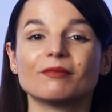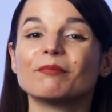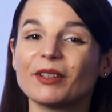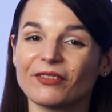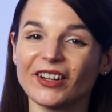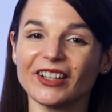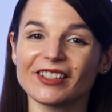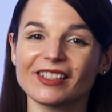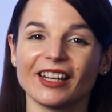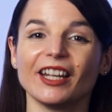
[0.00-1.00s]
But
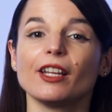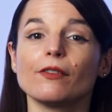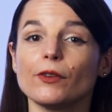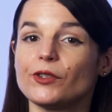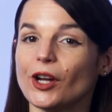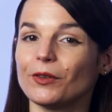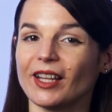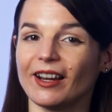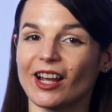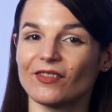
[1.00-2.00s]
first, if you don't
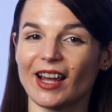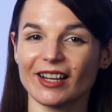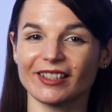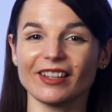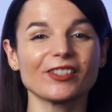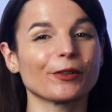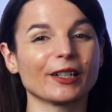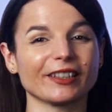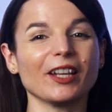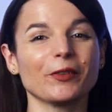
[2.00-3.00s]
yet have access to
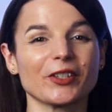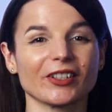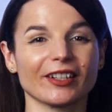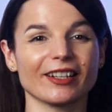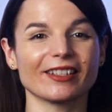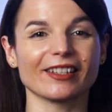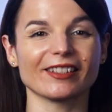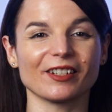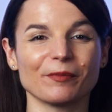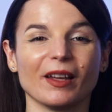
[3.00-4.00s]
our language learning
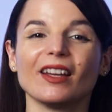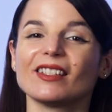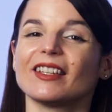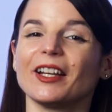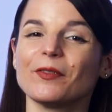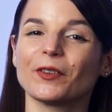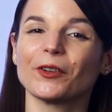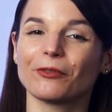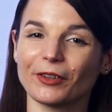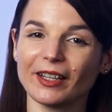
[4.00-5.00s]
system, sign up for
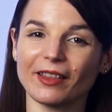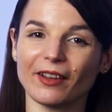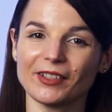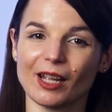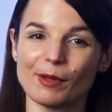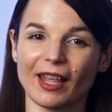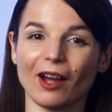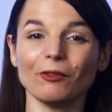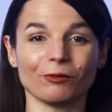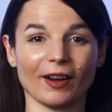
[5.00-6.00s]
a free lifetime
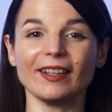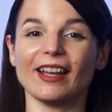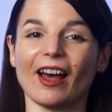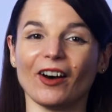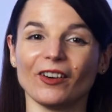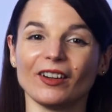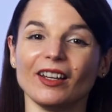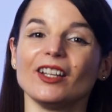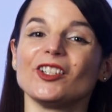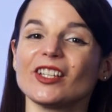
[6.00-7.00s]
account right now.
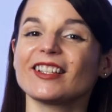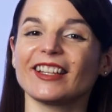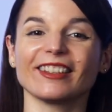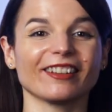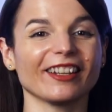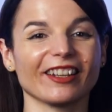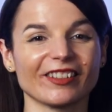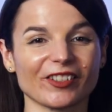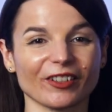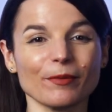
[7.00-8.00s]
Just click the link in
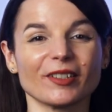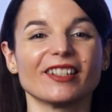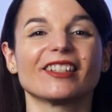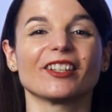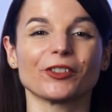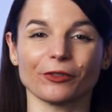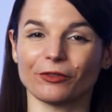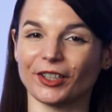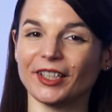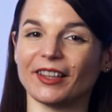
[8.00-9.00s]
the description to get your
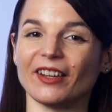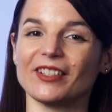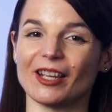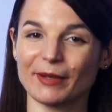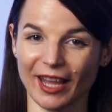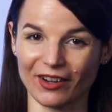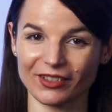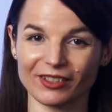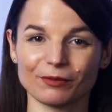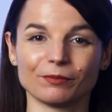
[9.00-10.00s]
free lifetime
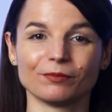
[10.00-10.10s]
account.